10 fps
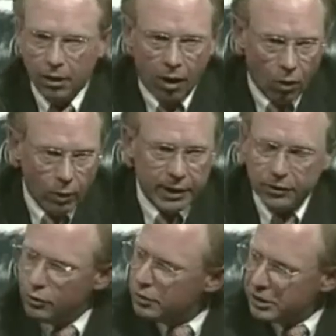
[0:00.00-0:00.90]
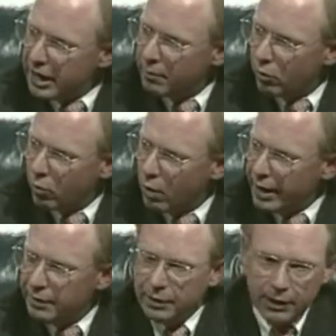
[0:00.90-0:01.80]
All we can do is hammer
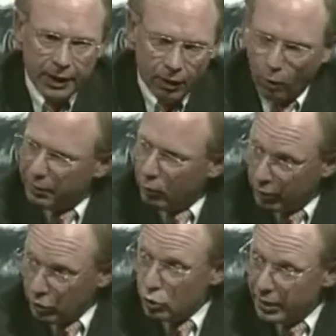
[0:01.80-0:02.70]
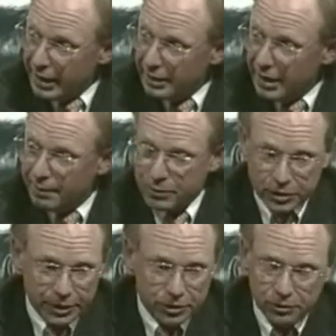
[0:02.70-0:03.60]
away and hope that when you get in that
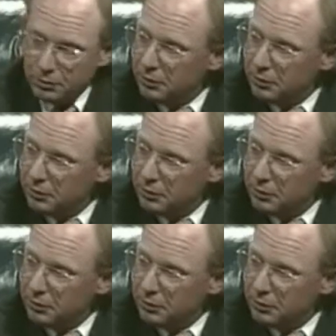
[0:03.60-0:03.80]
position,